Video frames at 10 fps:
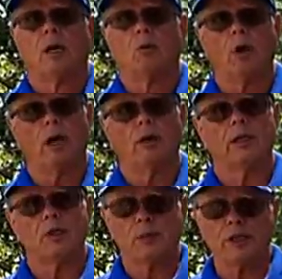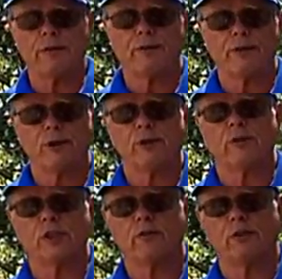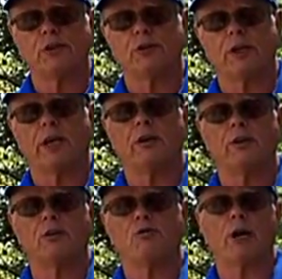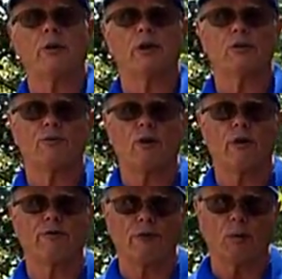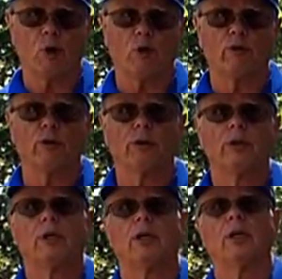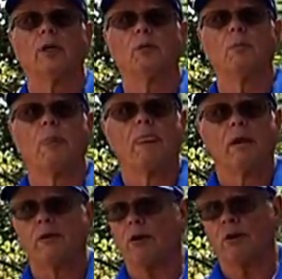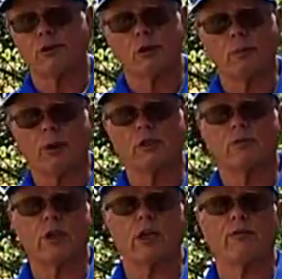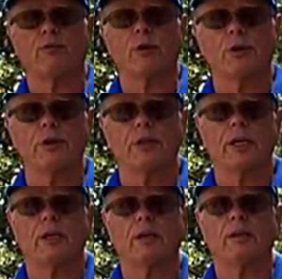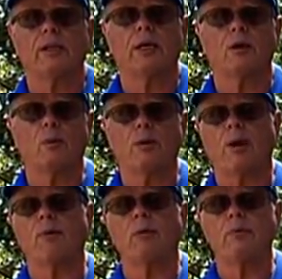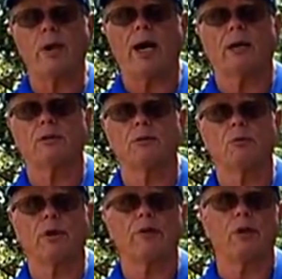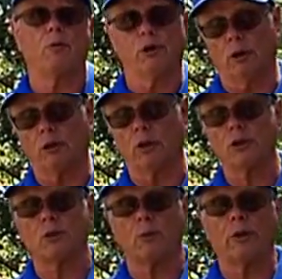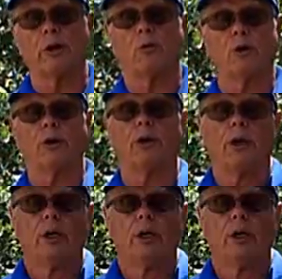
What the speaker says: Well, especially for those of us in Ventura County, the drought is far from over. There are certainly parts of California that are probably back to where they were or close to where they were